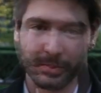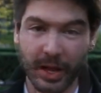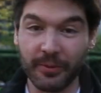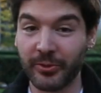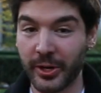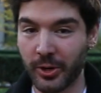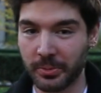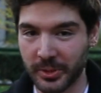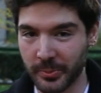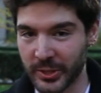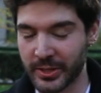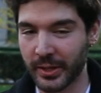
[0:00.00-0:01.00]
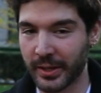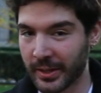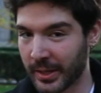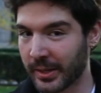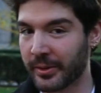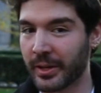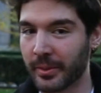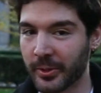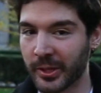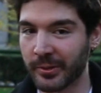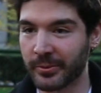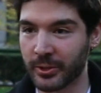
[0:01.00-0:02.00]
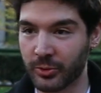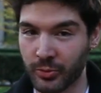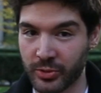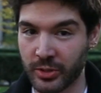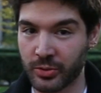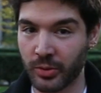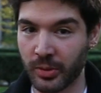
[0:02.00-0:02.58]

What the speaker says: I'm very optimistic, and I really believe that users